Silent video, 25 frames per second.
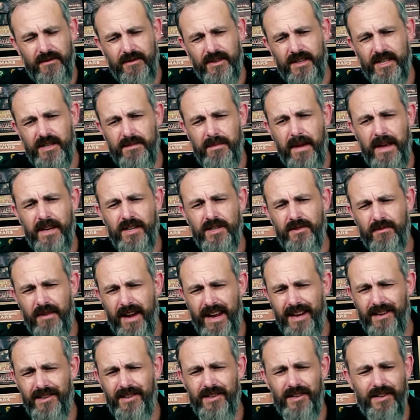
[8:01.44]
in space, you're
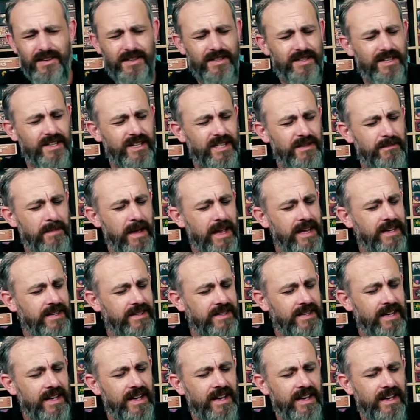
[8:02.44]
interns in
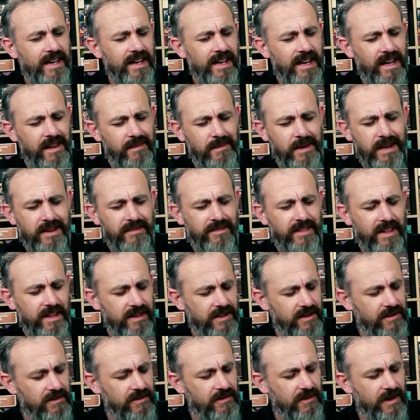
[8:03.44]
space, I believe.
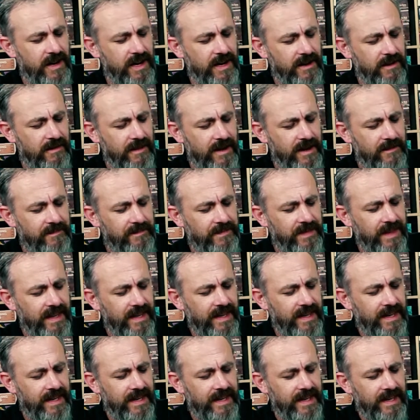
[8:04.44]
Then you are
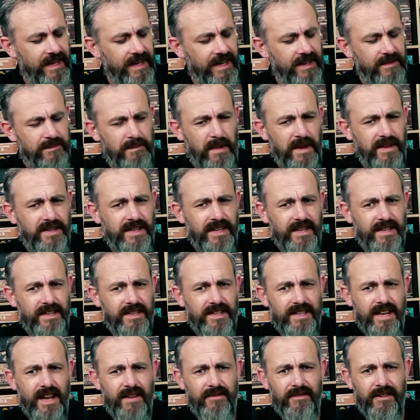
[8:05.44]
basically
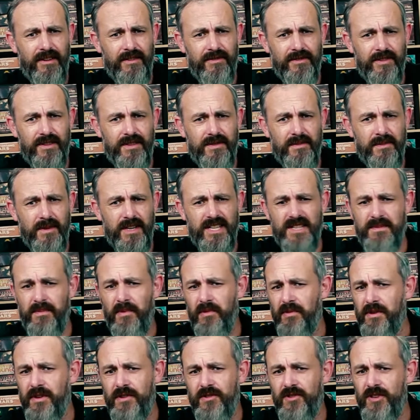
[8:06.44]
discovering or just
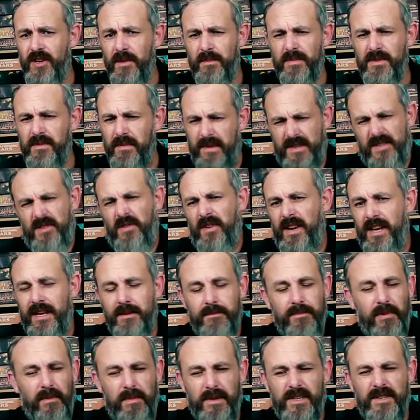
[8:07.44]
exploring your ship. Something's on it.
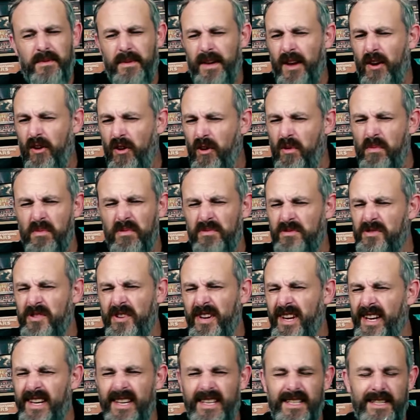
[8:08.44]
Probably something horrible is
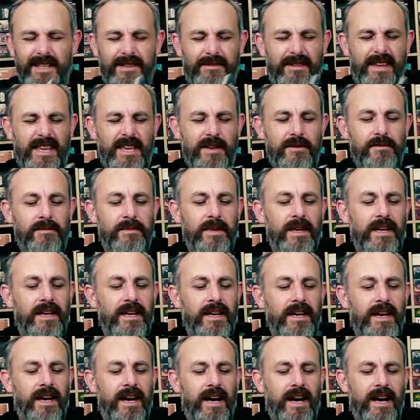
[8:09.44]
on it. It's going to eat you.
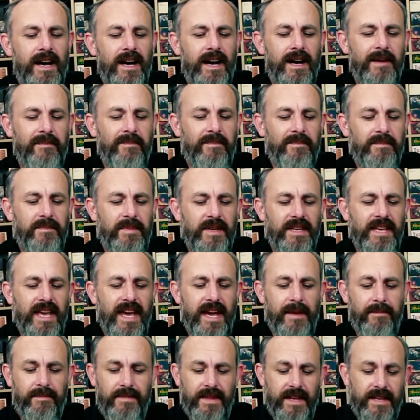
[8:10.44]
But
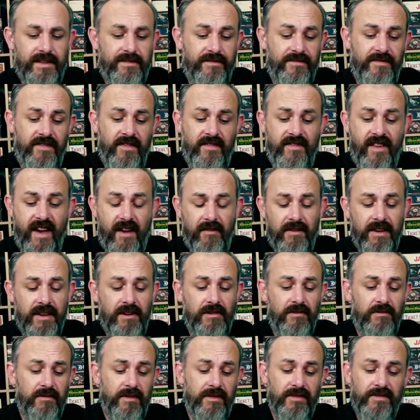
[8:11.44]
yeah, it's very
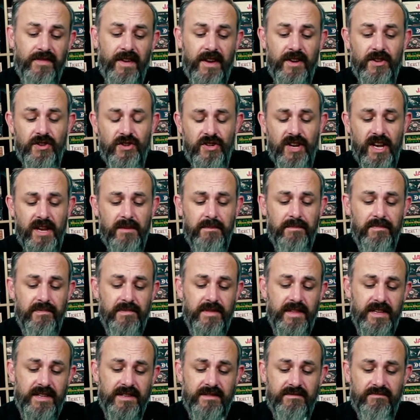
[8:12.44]
cool. It was very cheap.
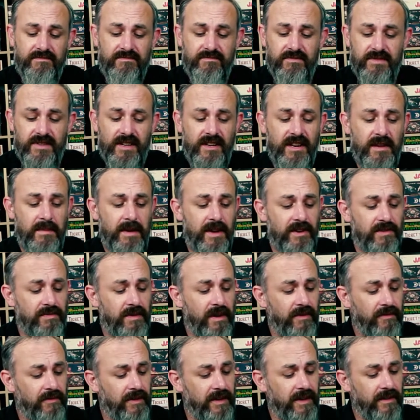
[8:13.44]
This was only about
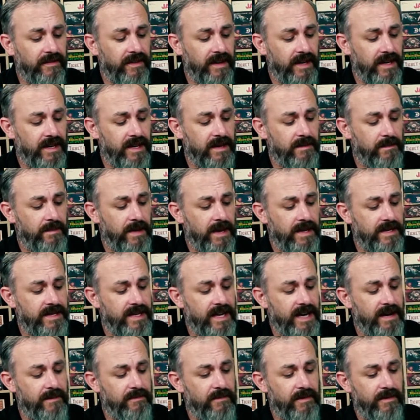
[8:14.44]
12 quid. I think it picked
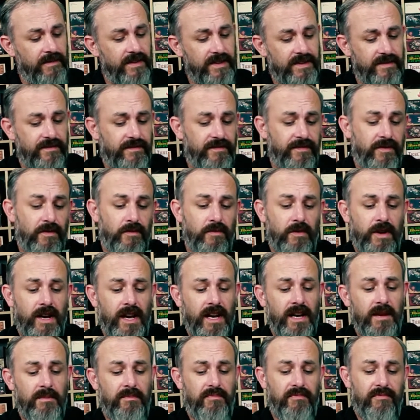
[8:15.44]
it up with its full
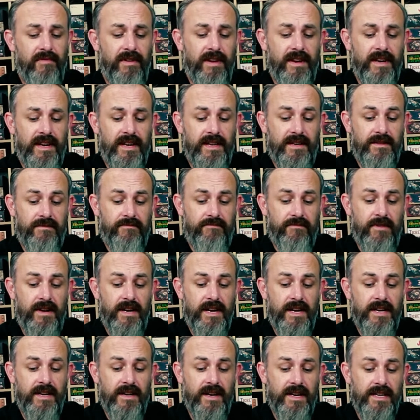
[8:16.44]
colour print. It's
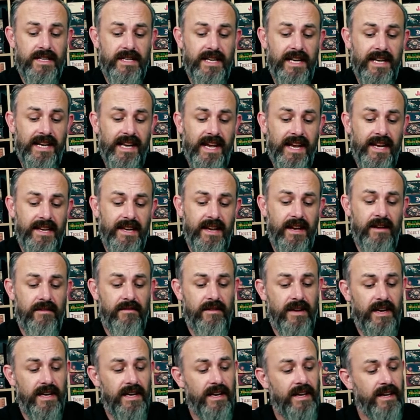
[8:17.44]
really nicely laid
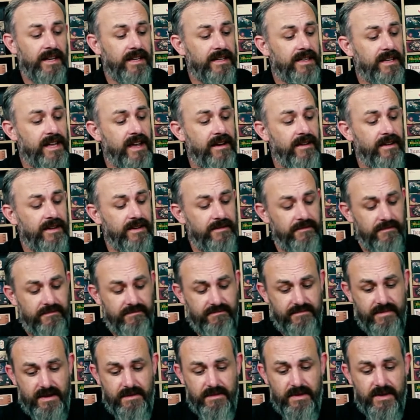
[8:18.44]
out. I like
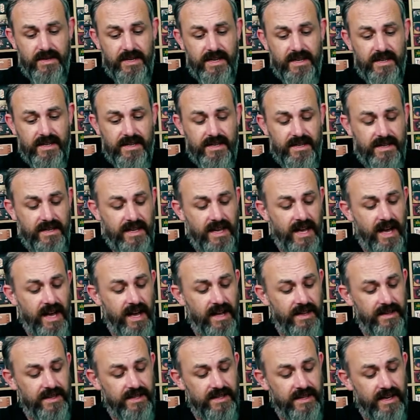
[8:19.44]
character images. The
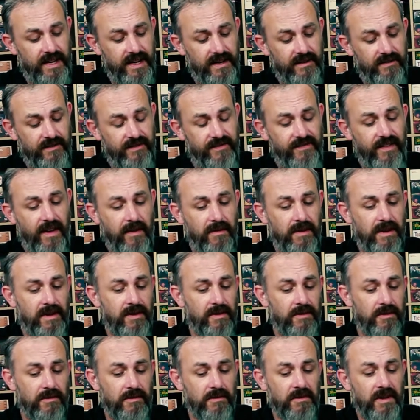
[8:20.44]
art and design looks very
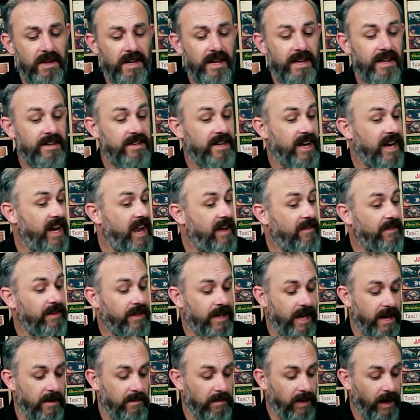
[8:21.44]
cool. Don't know how the
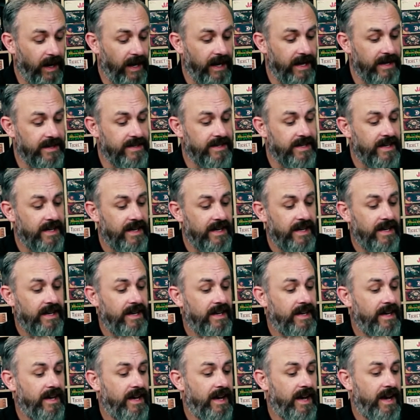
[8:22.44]
game plays.
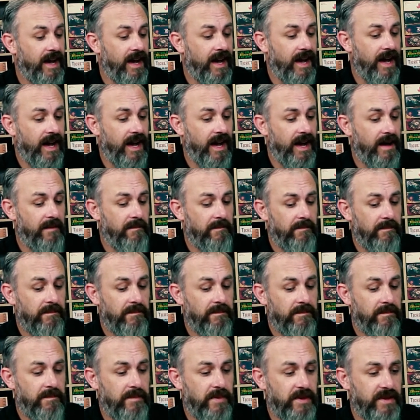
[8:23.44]

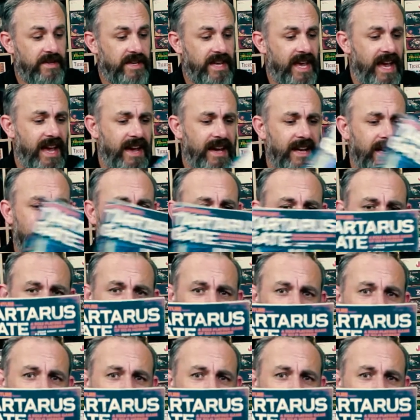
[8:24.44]
But yeah, like,